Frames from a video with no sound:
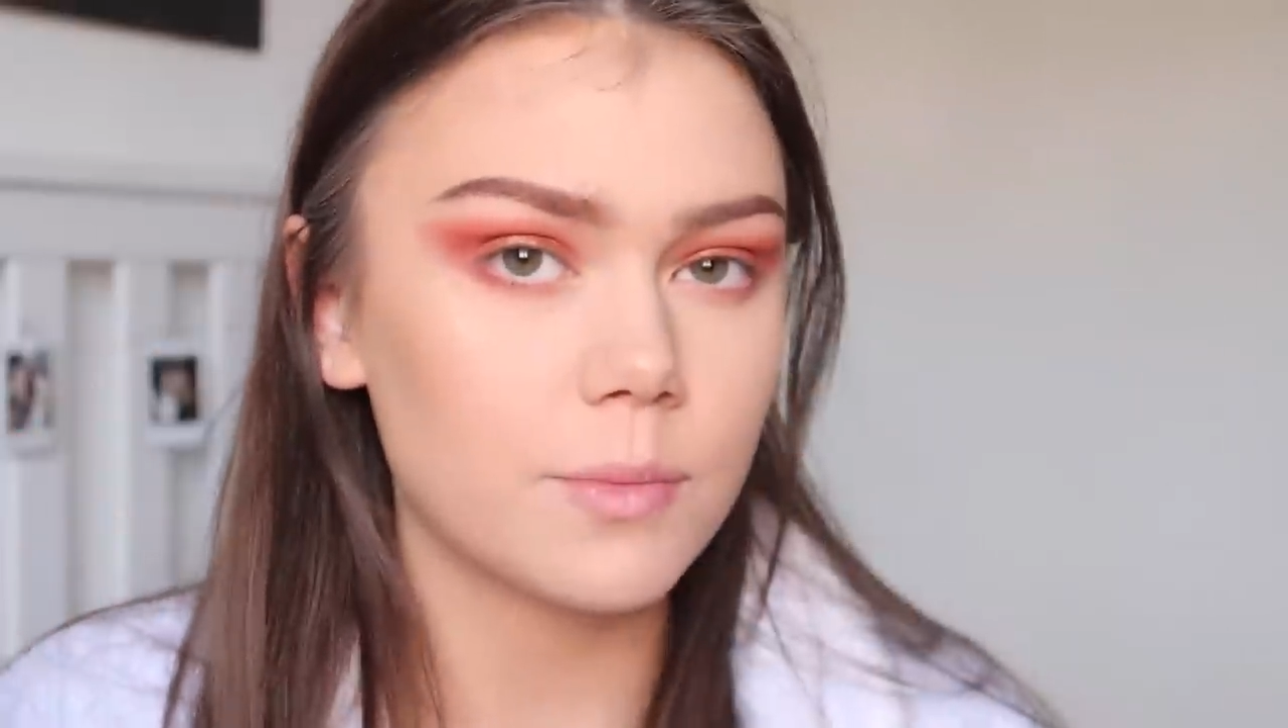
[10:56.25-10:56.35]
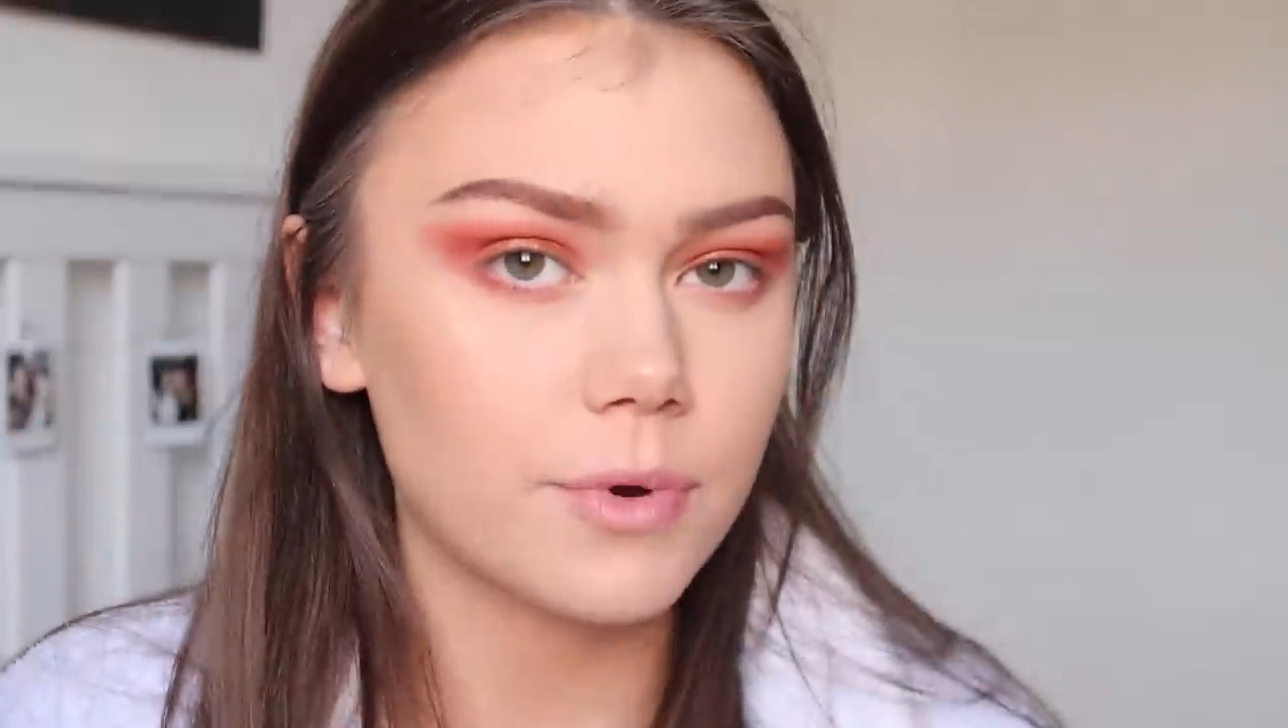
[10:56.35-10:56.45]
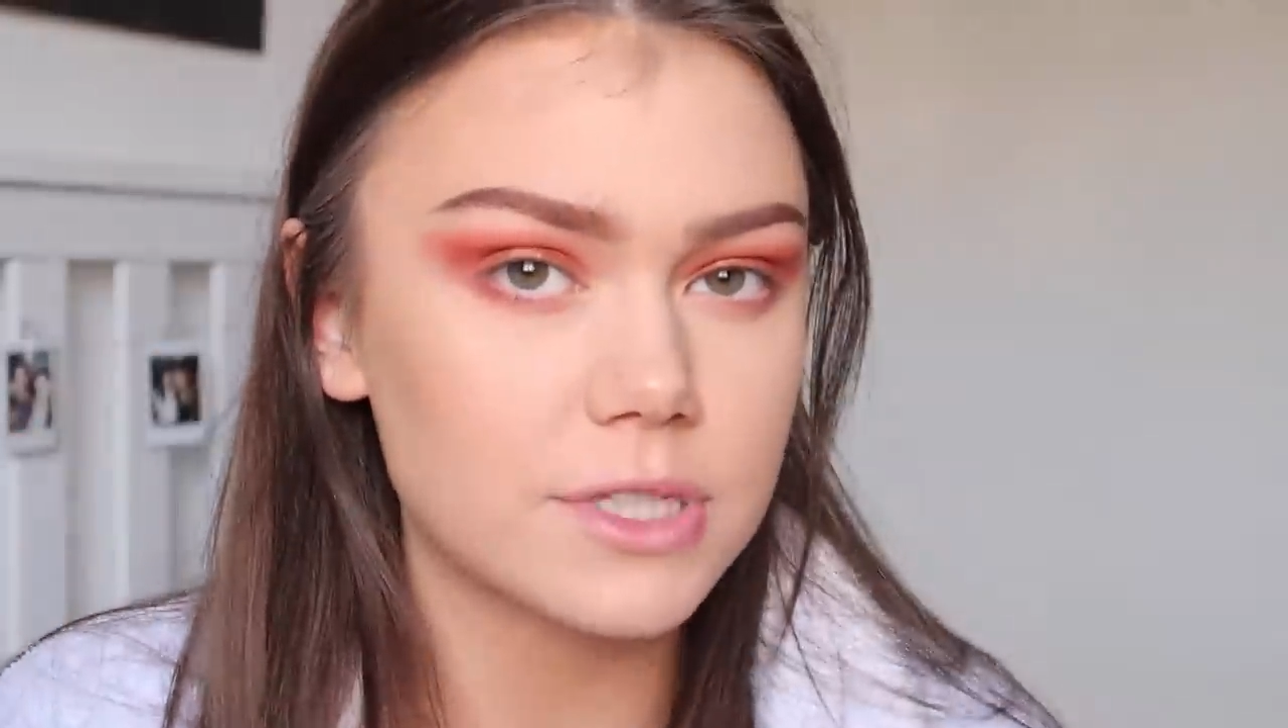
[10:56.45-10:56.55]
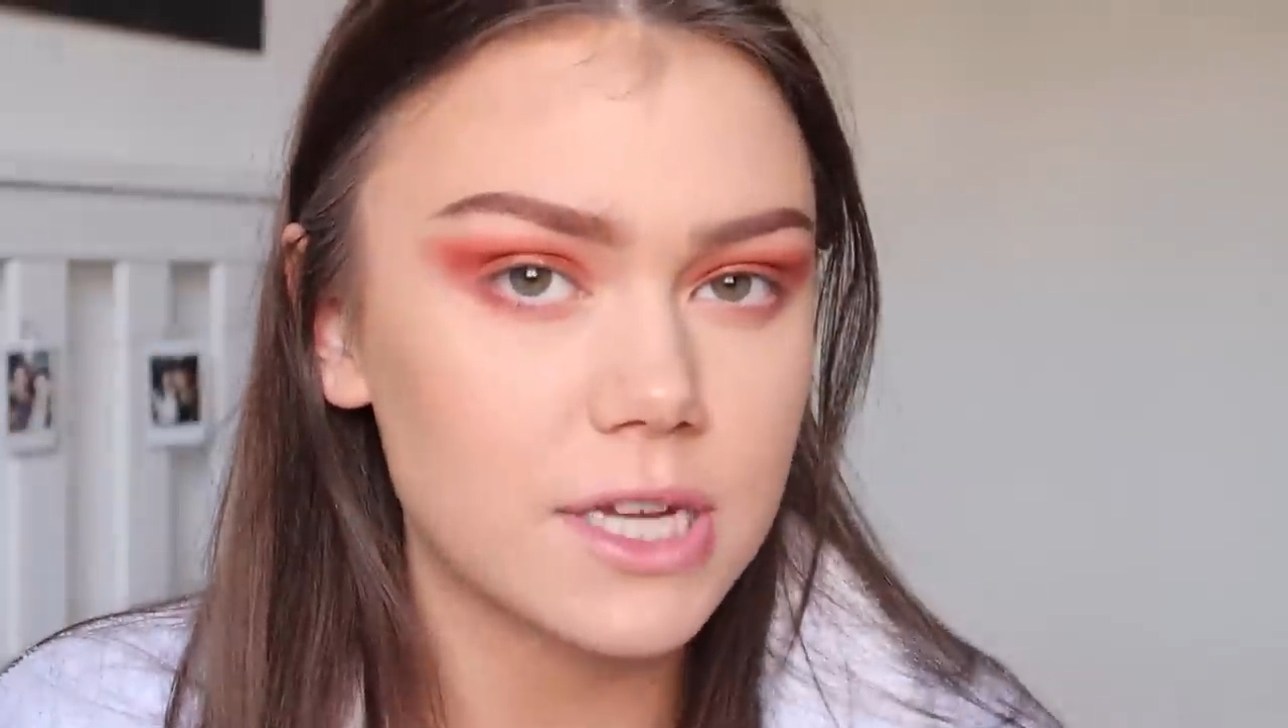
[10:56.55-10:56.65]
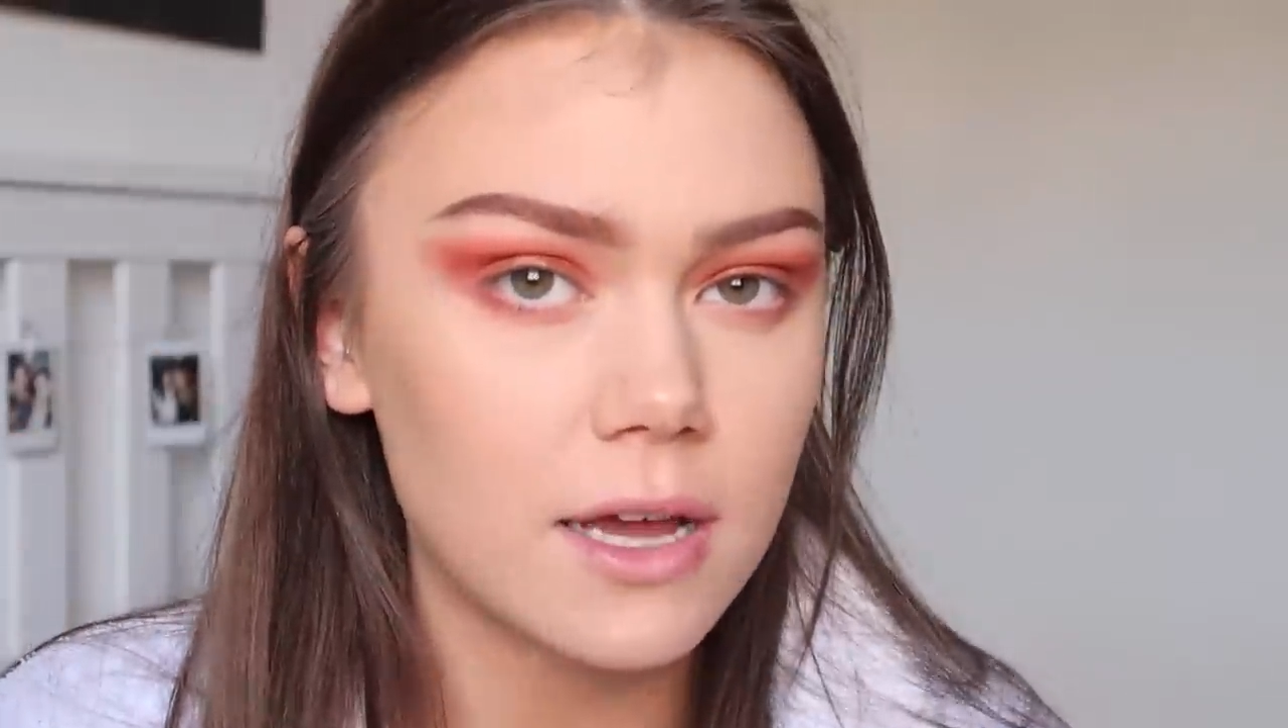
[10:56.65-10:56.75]

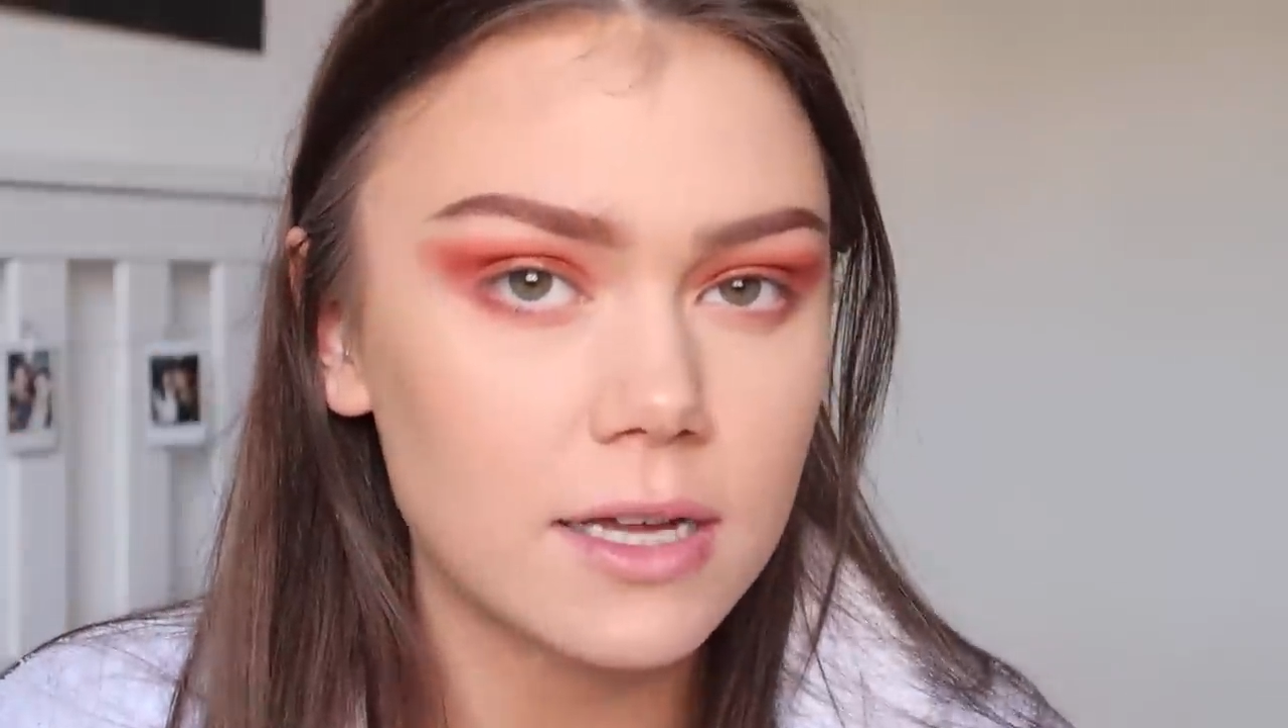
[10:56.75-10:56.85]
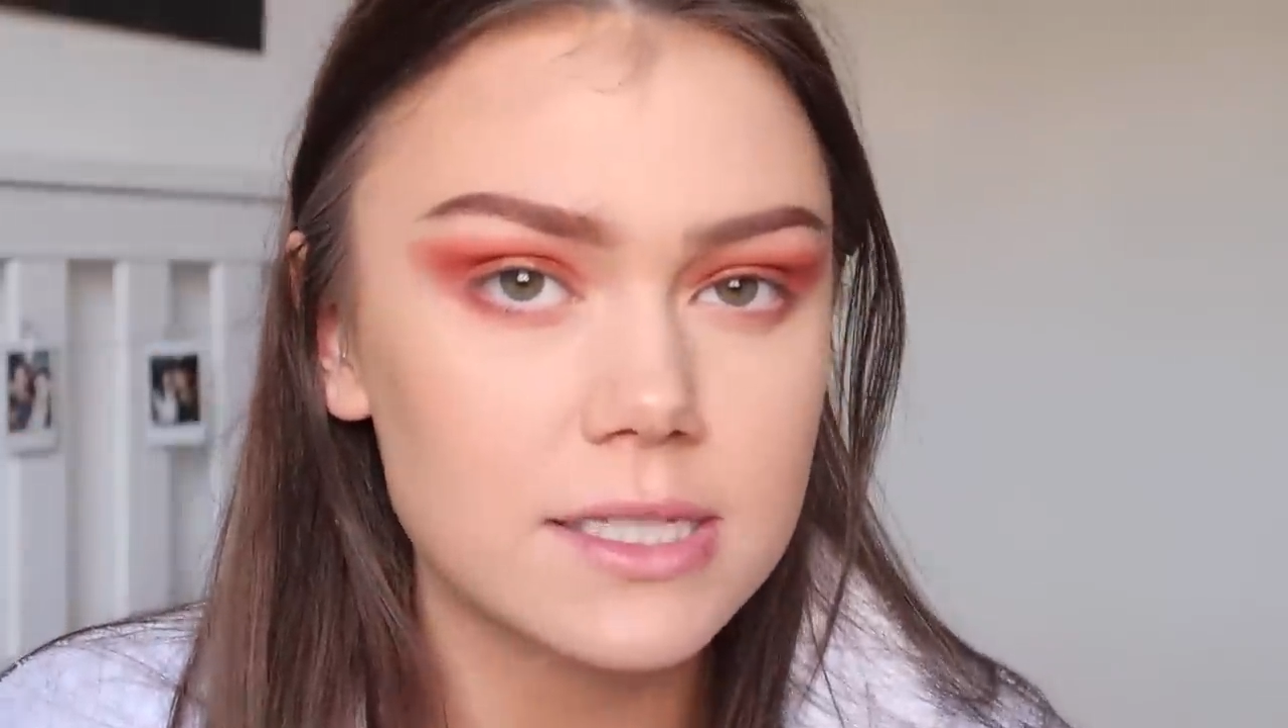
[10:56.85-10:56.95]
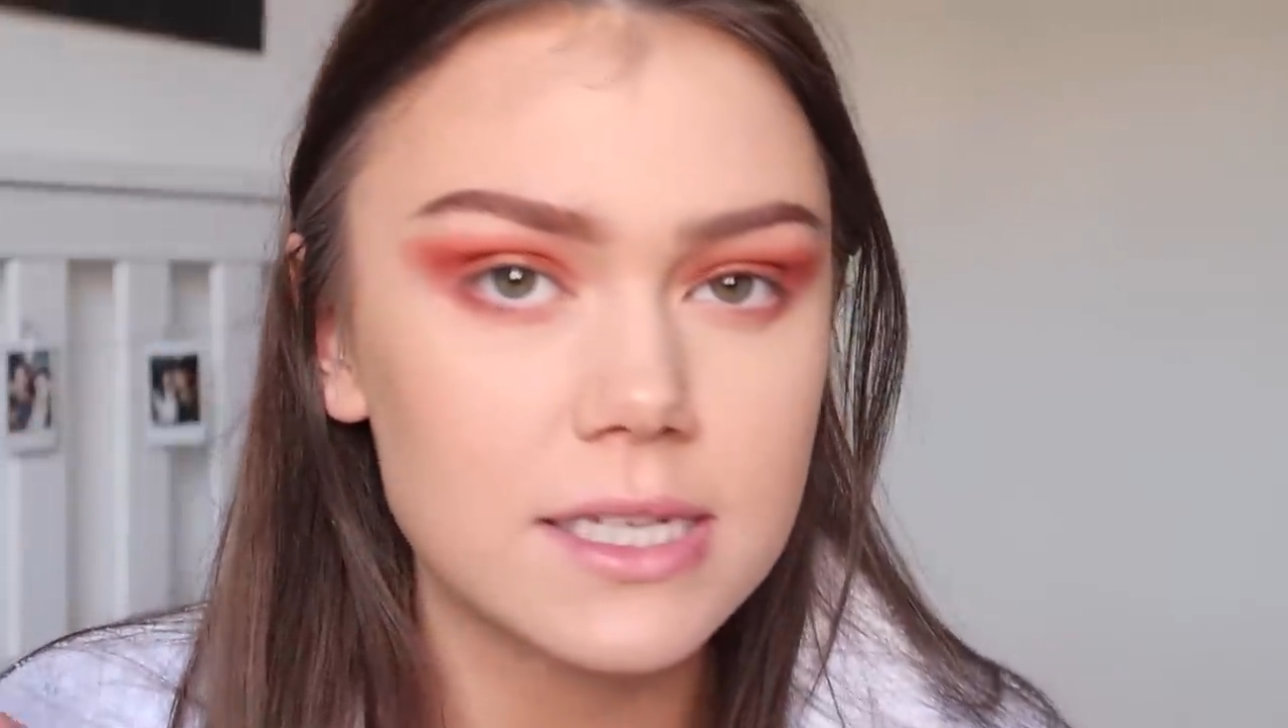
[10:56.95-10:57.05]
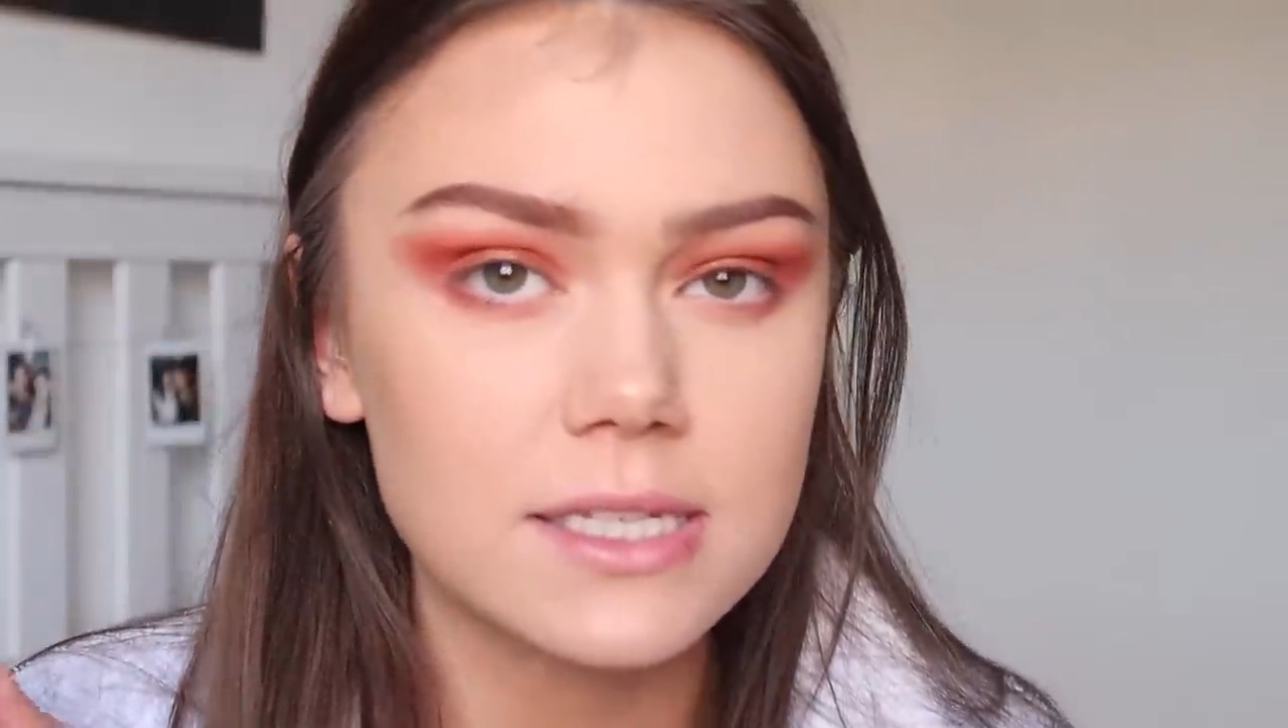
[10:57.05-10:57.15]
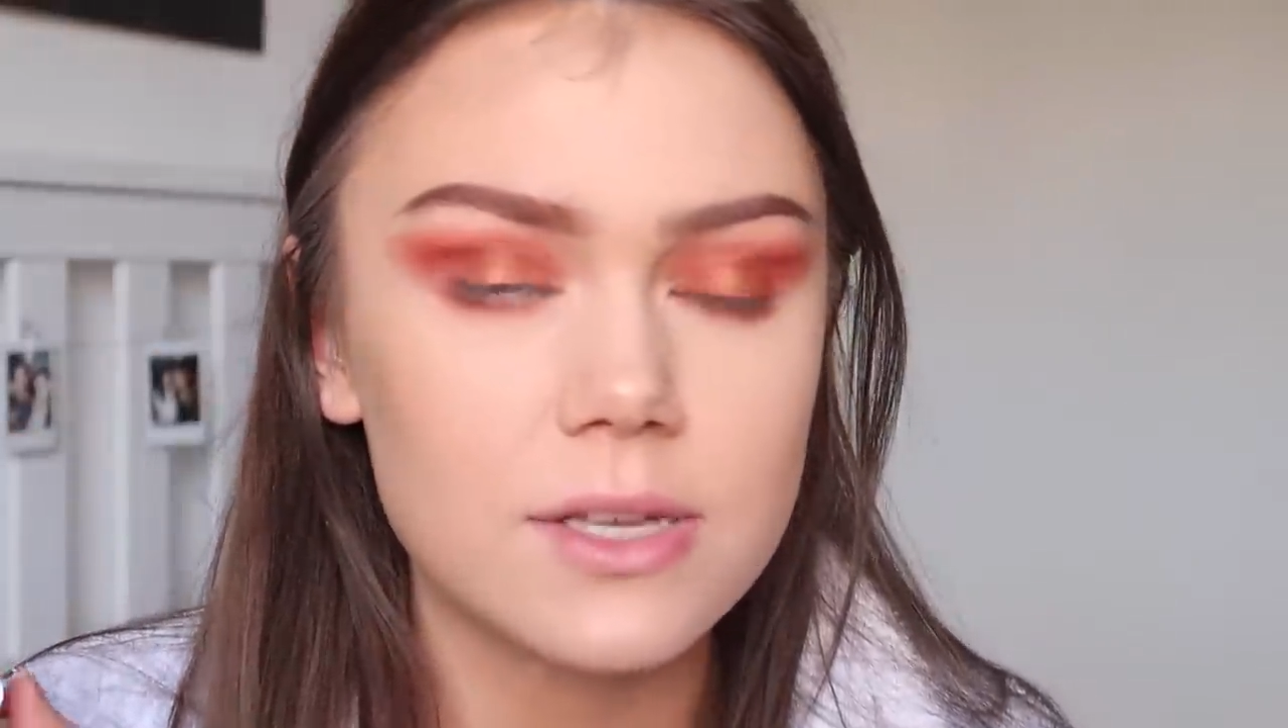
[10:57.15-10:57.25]

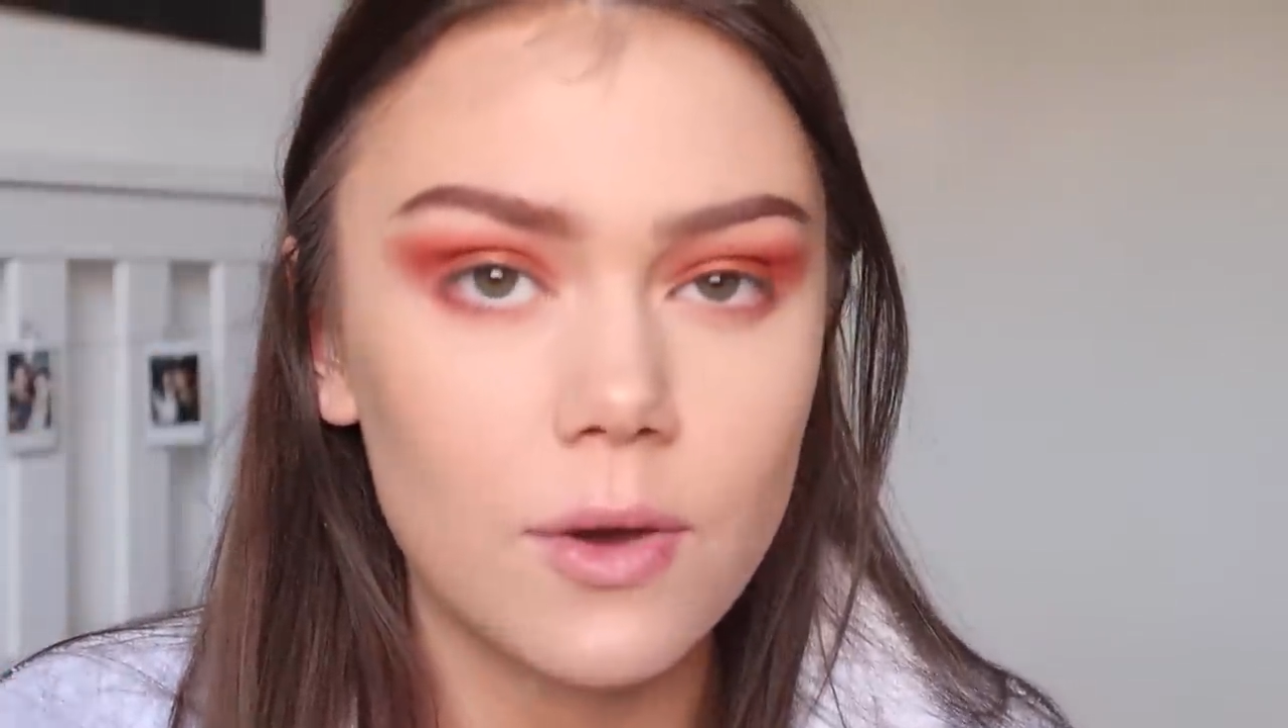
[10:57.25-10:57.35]
product is